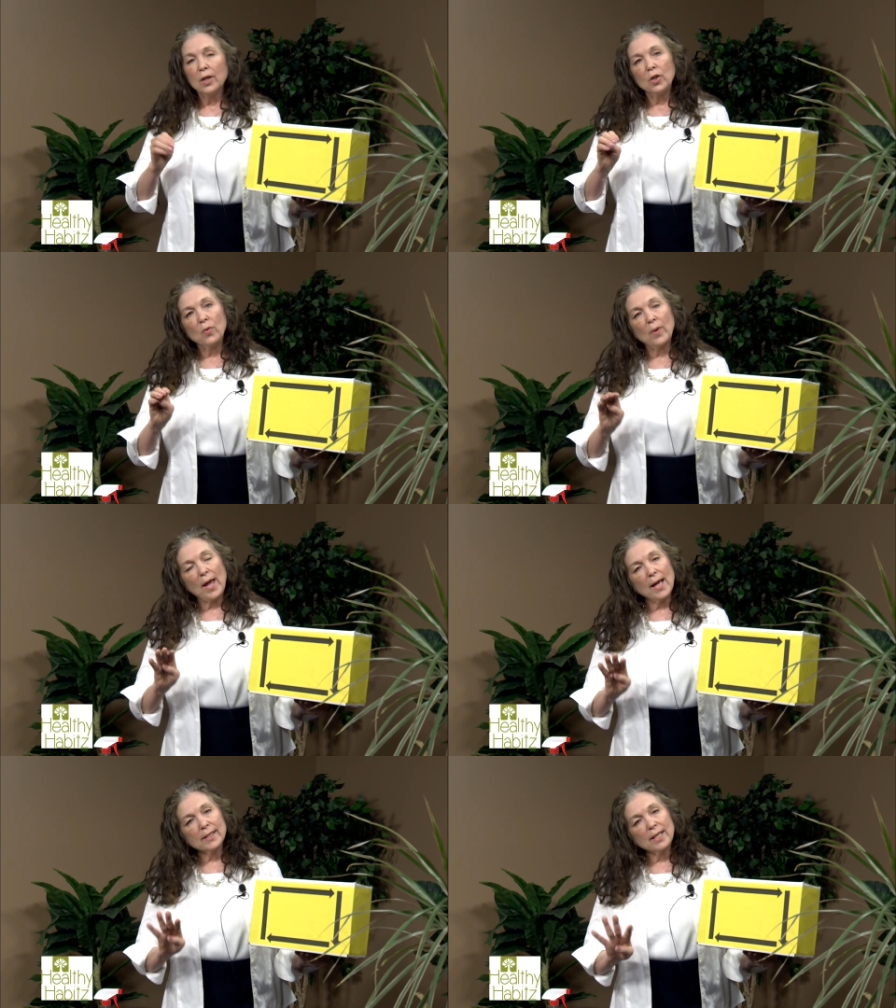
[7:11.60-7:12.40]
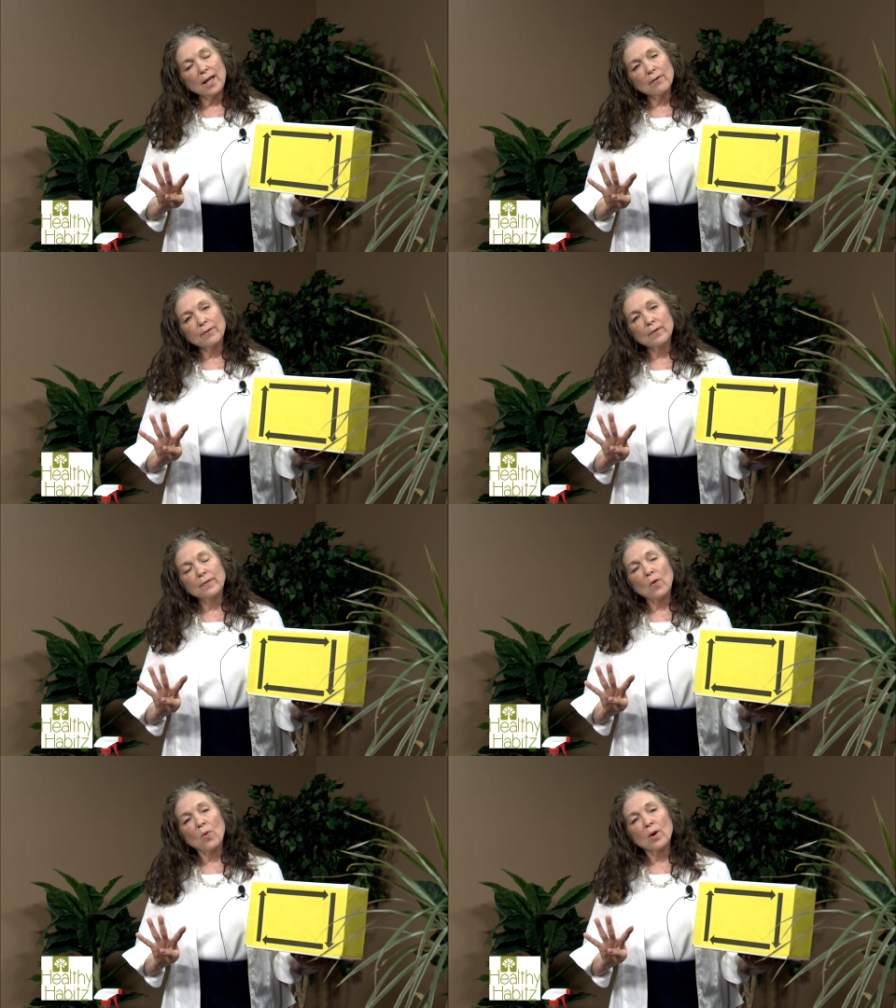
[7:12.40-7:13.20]
you exhale for
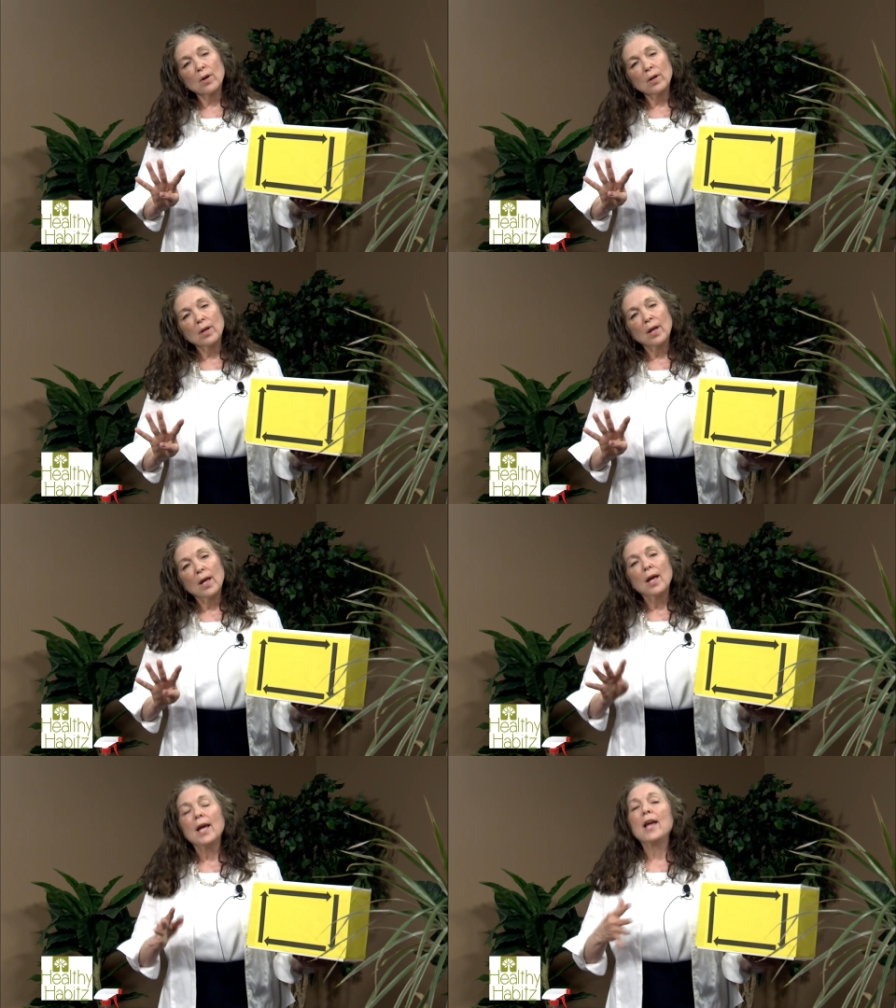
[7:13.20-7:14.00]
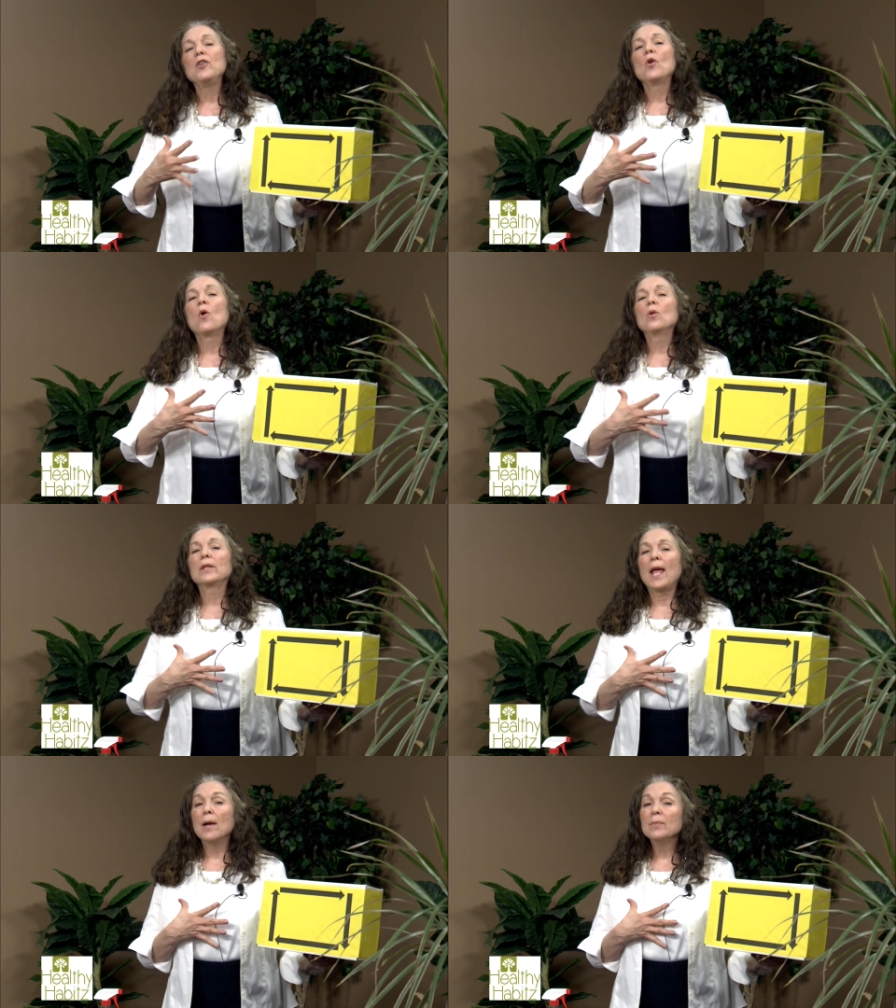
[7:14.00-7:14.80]
4, and you
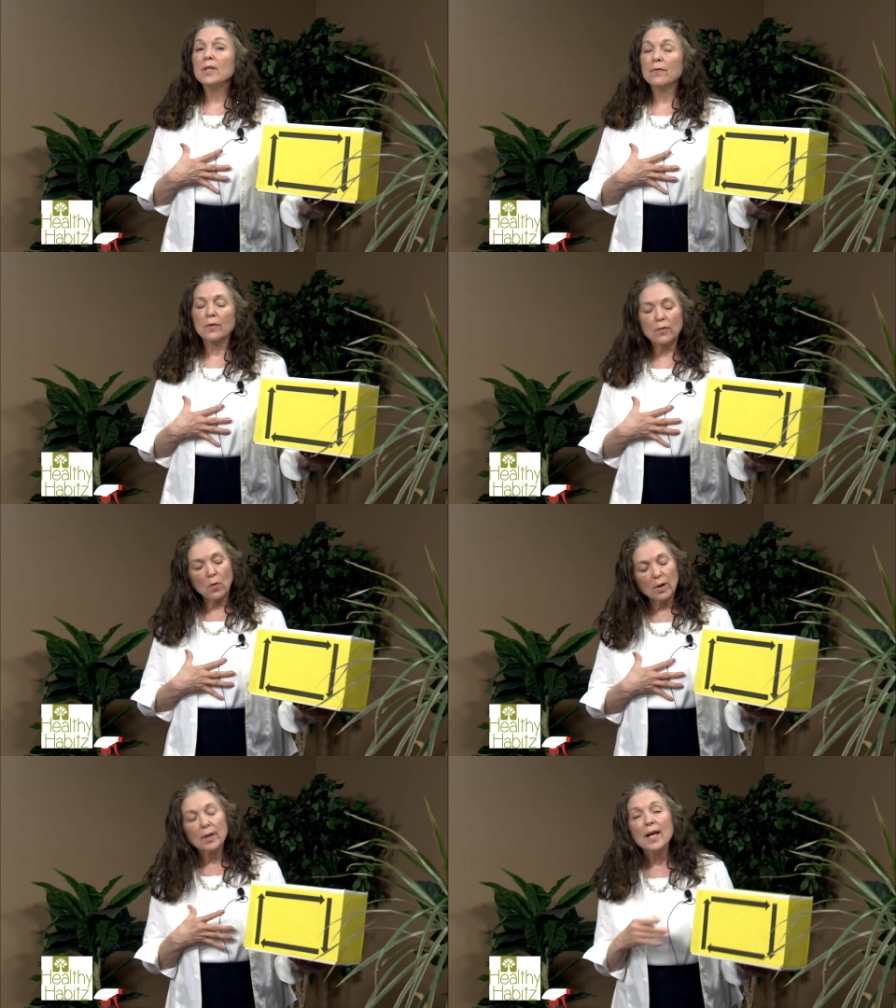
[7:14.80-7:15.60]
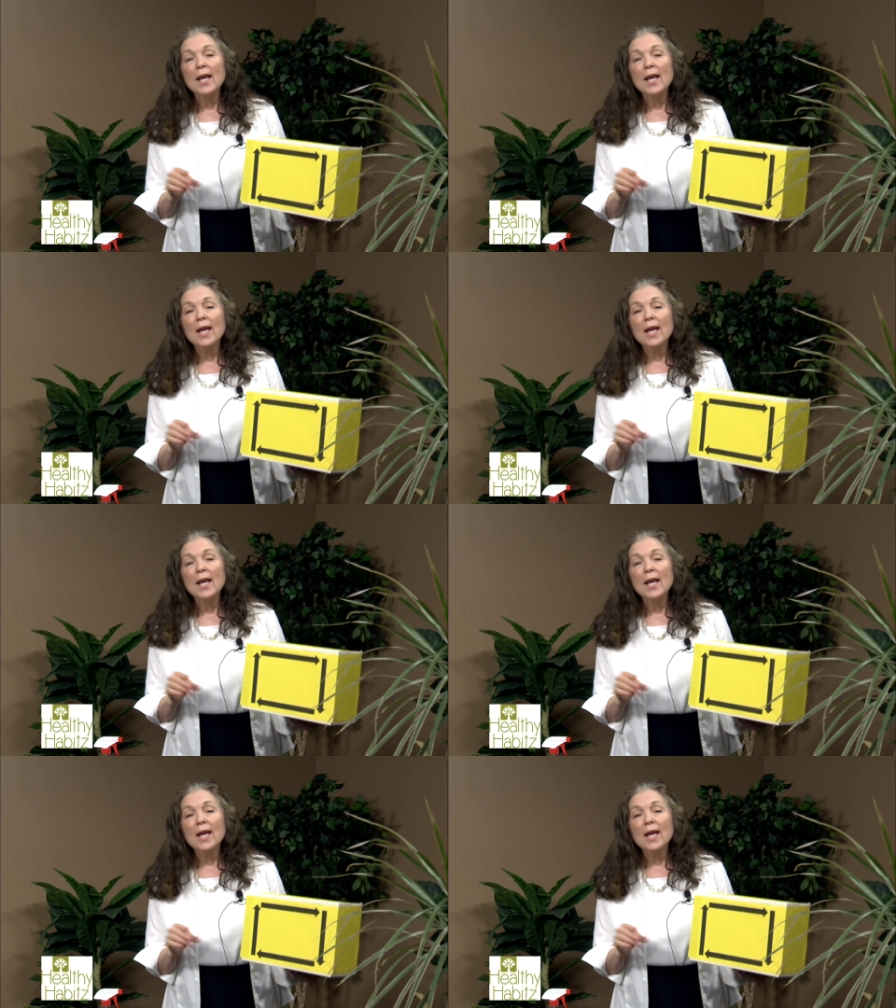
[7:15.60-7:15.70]
hold empty for 4.